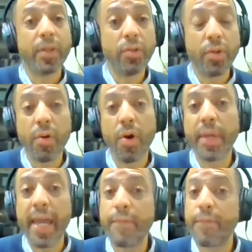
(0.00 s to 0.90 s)

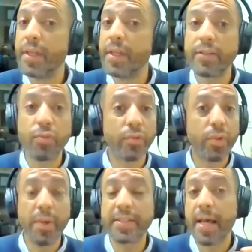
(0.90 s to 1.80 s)
okay, for the next 2 or
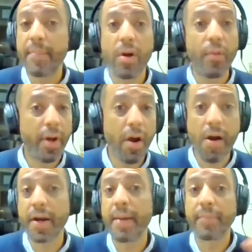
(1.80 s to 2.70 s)
3 weeks, I'm going
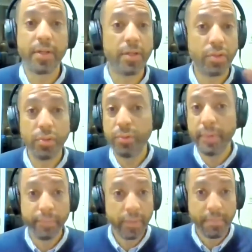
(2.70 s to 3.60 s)
hard. I'm going to do
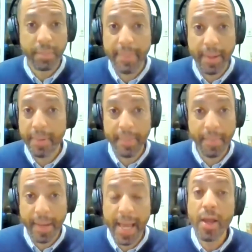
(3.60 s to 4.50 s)
blah, blah, blah, blah,
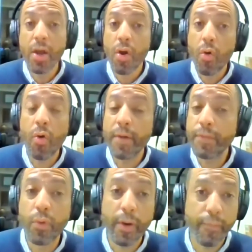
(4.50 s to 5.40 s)
blah. Or if
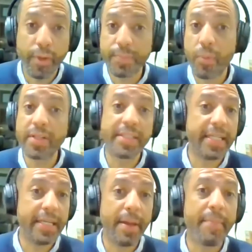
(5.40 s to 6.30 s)
you work for a sports
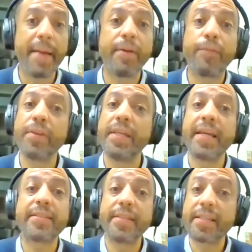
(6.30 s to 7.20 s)
team, it might be for the
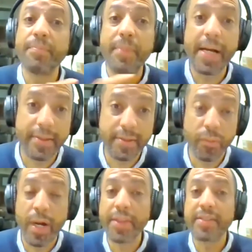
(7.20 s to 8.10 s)
next 6 months
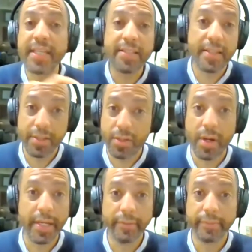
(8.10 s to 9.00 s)
while the season is
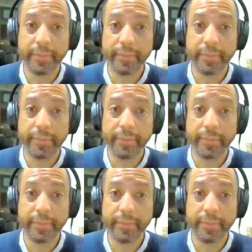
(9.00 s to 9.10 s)
on.